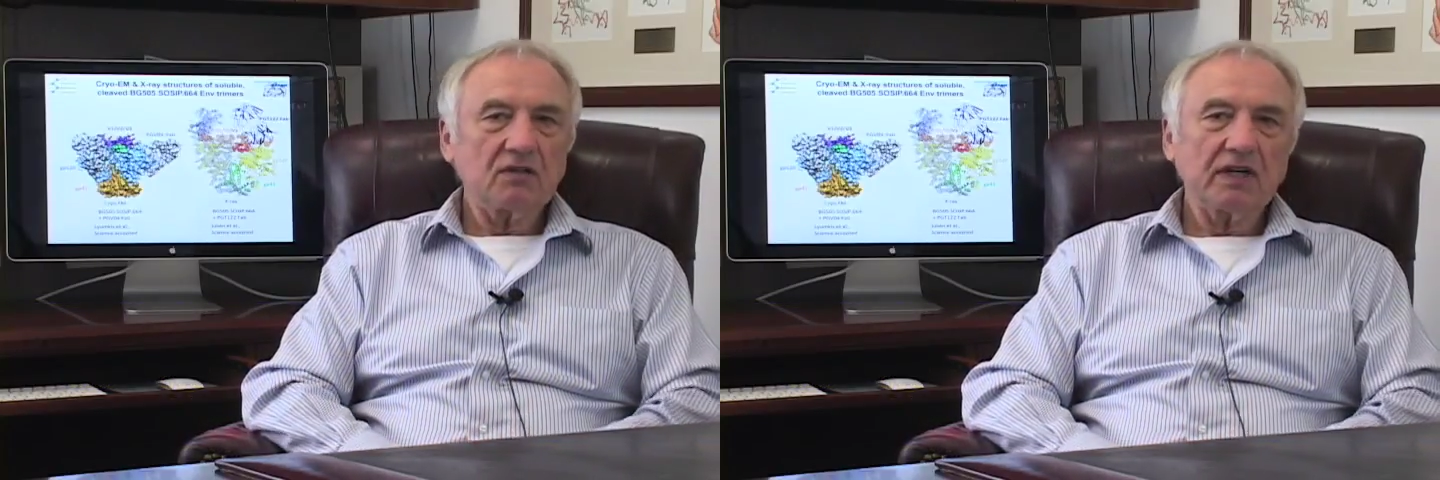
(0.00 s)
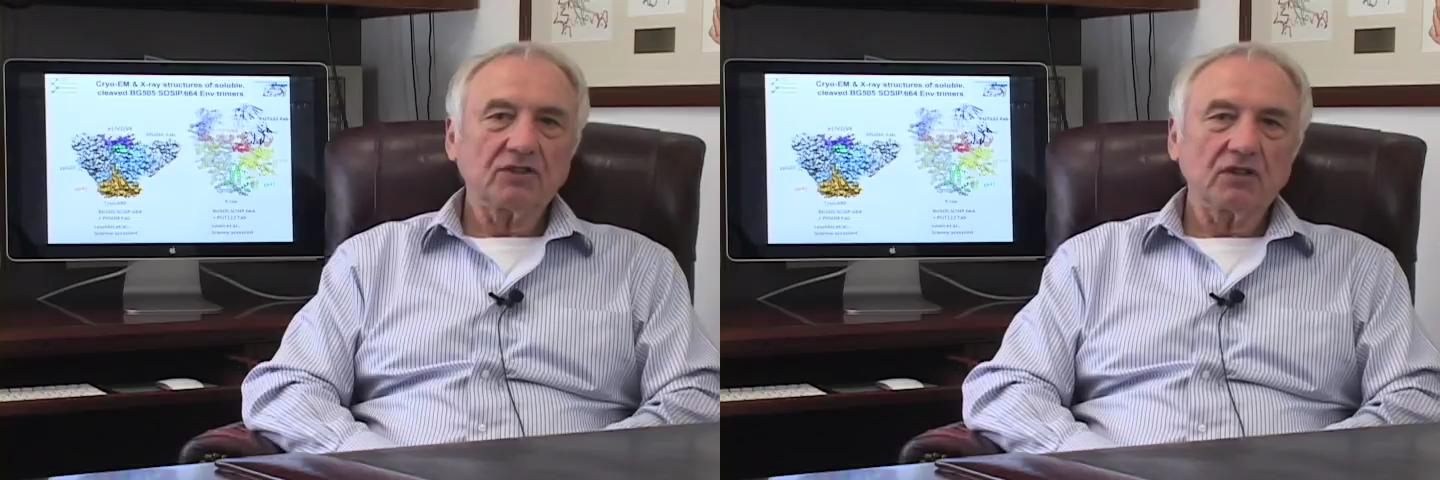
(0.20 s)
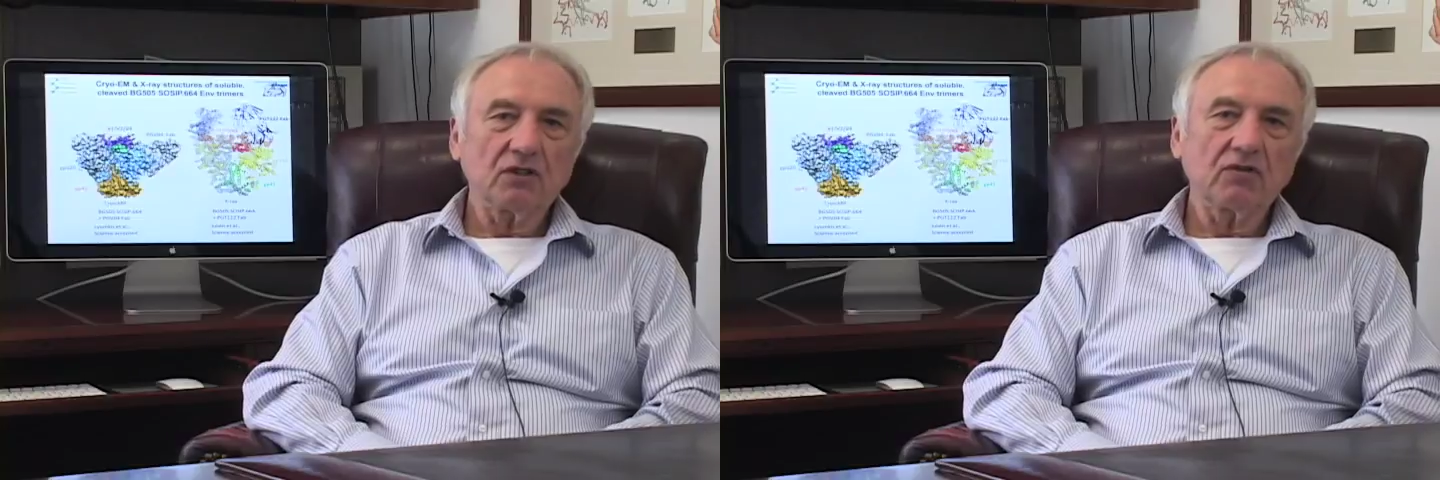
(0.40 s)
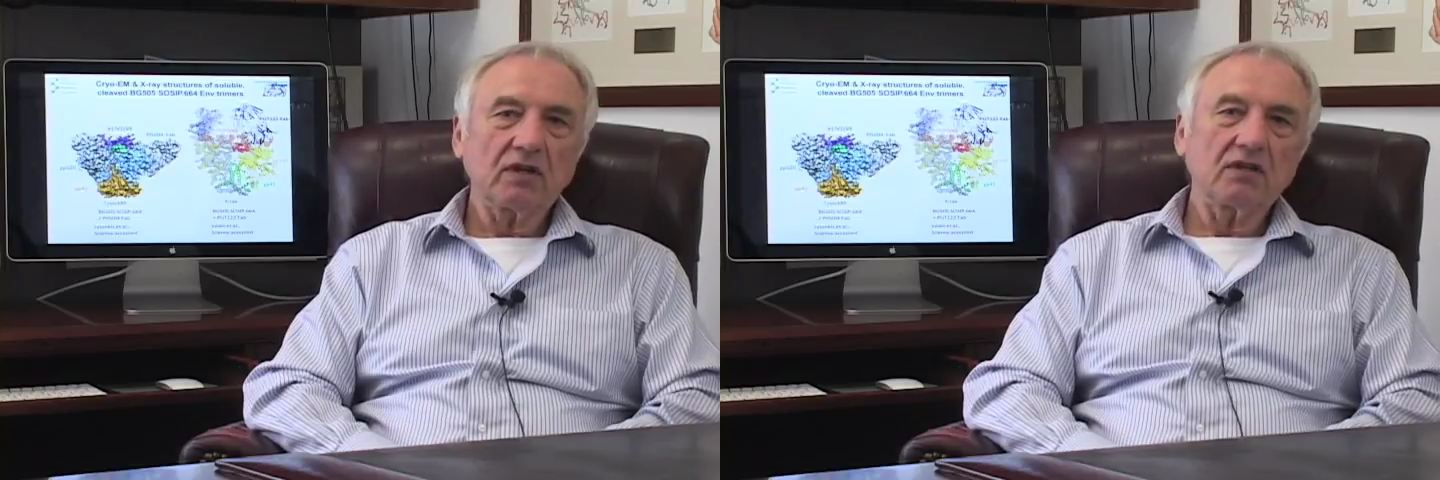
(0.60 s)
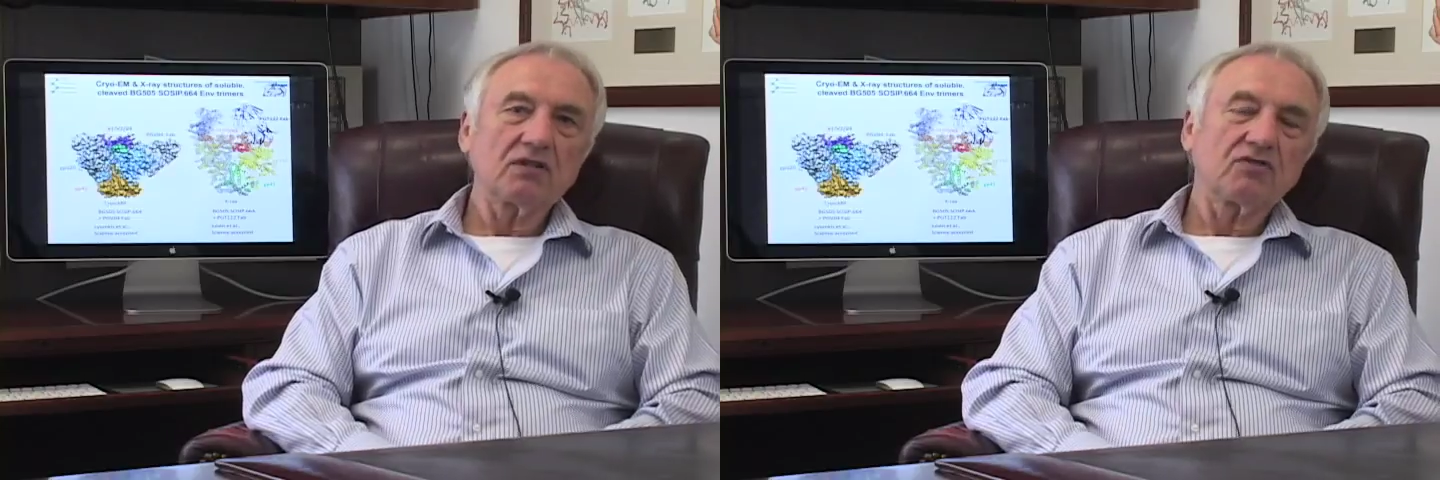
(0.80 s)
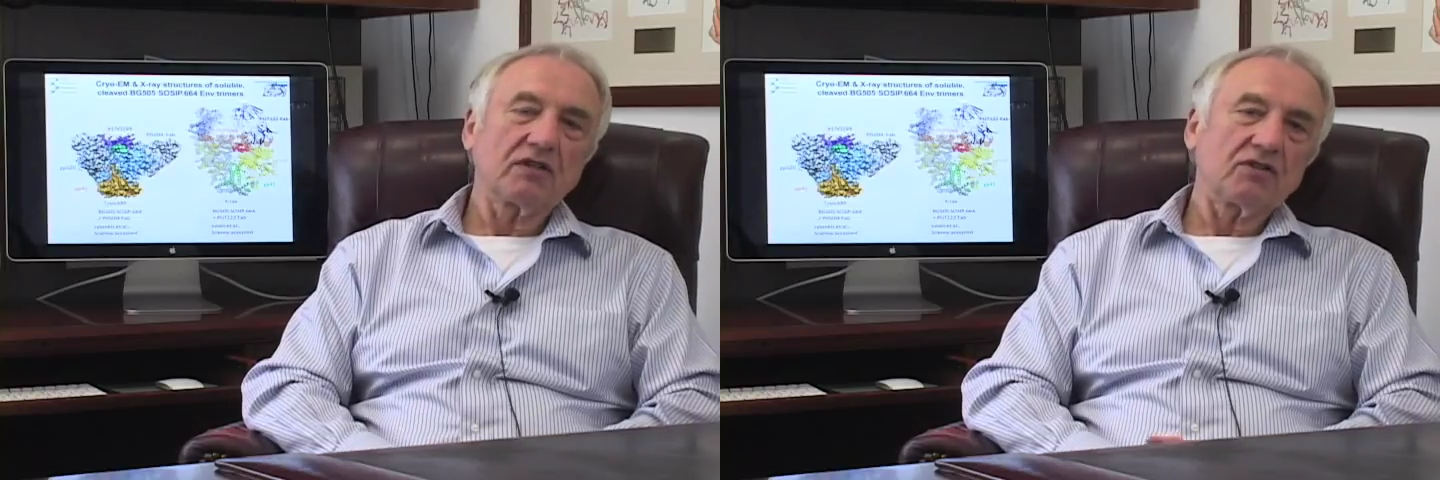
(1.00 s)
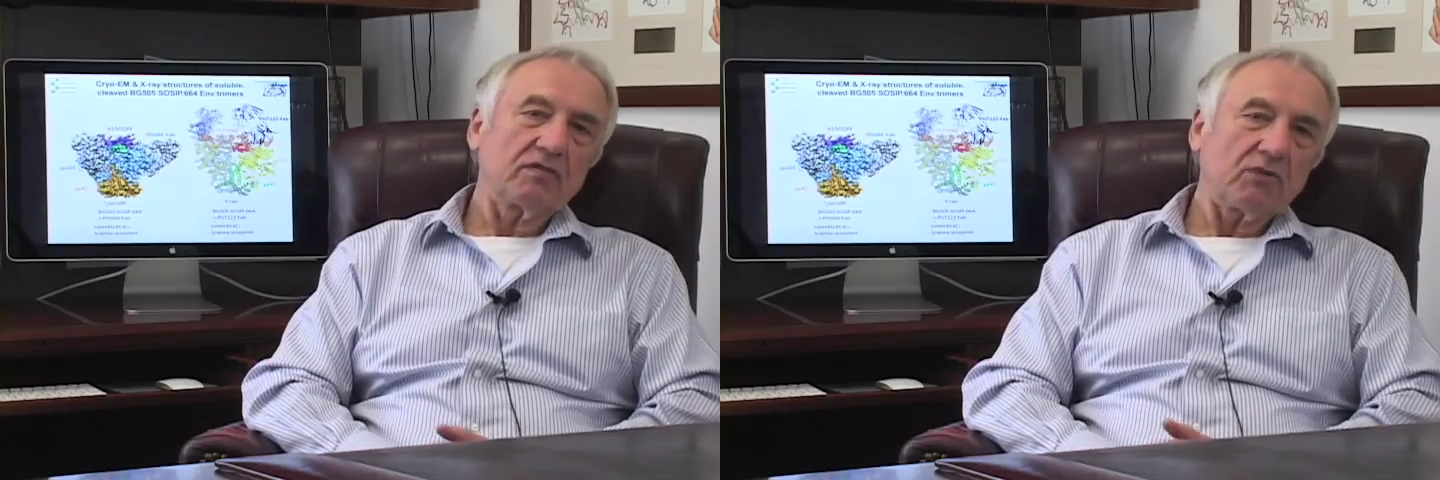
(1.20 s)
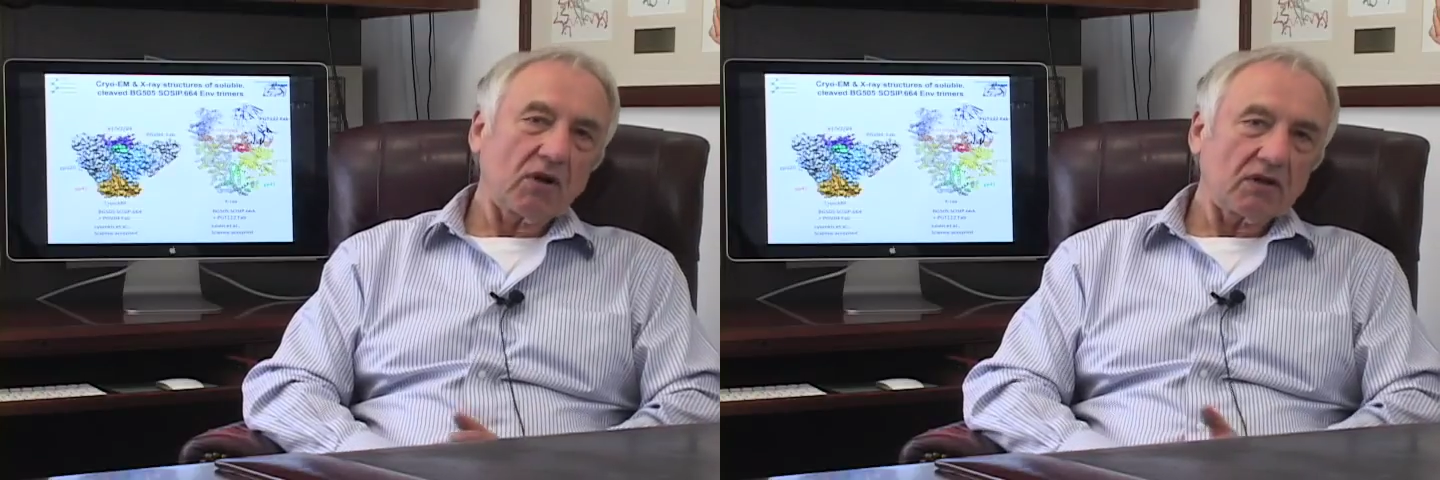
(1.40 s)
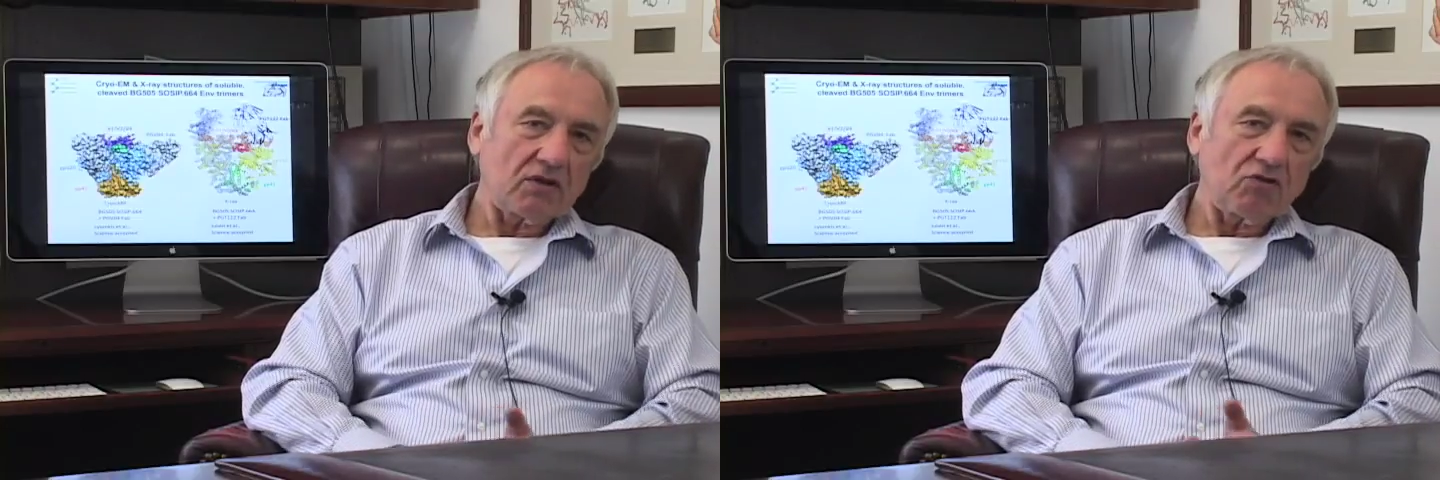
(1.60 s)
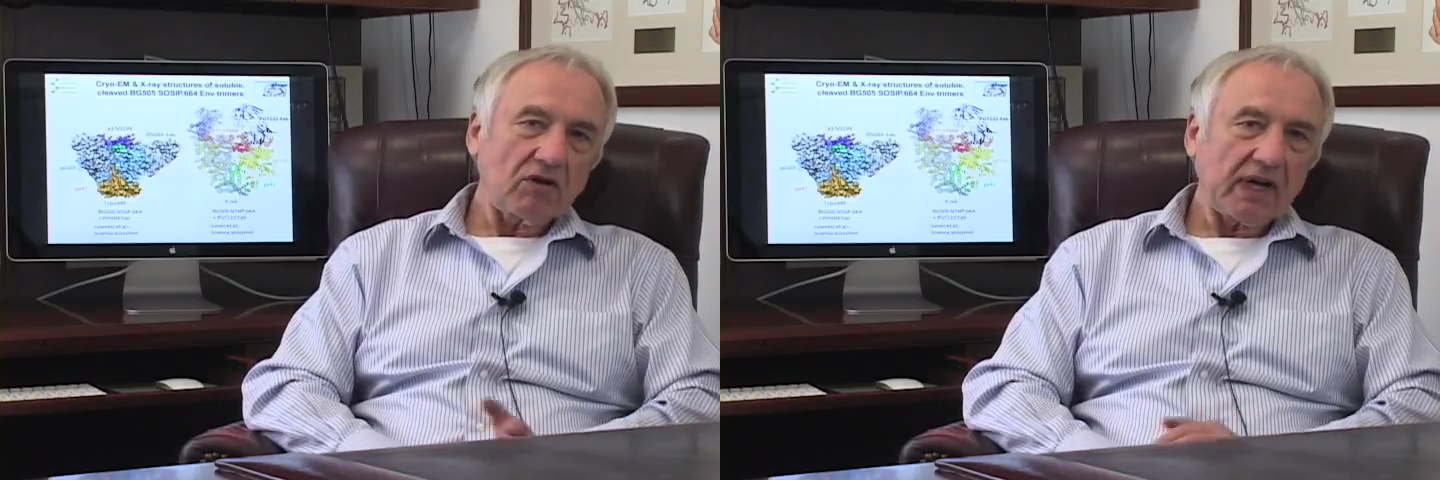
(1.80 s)
to actually look at the structure of broadly
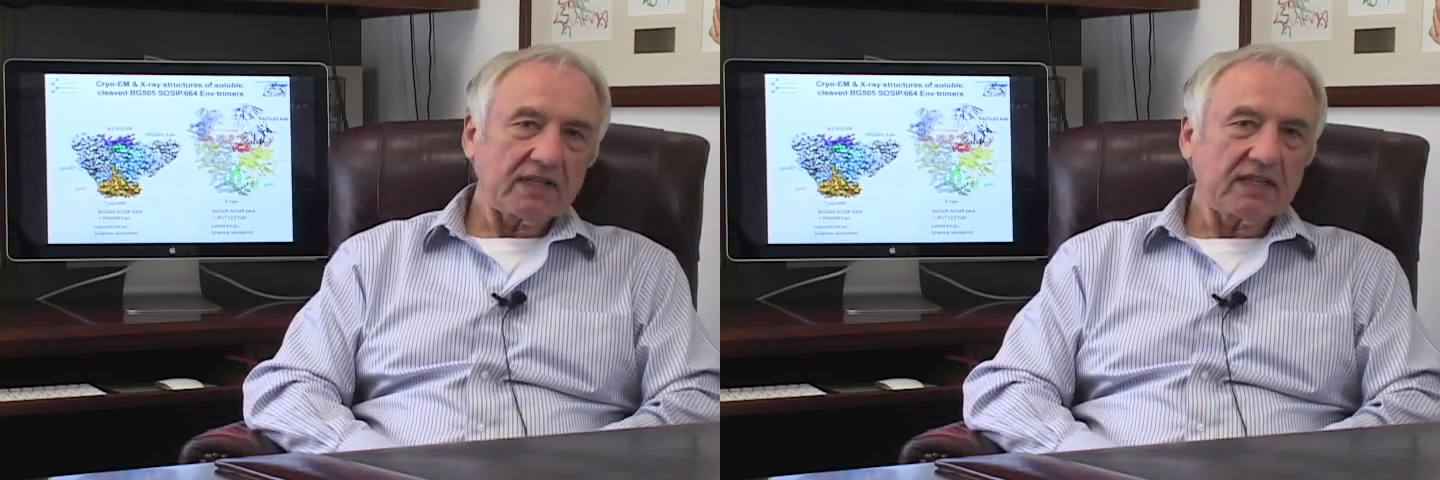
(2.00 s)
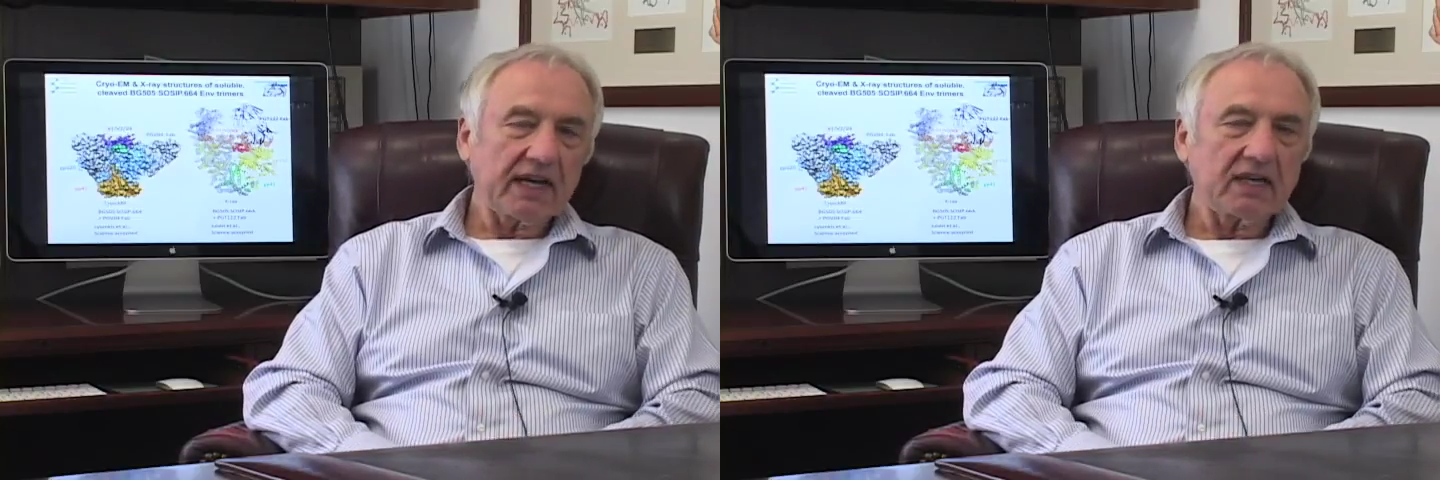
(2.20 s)
neutralizing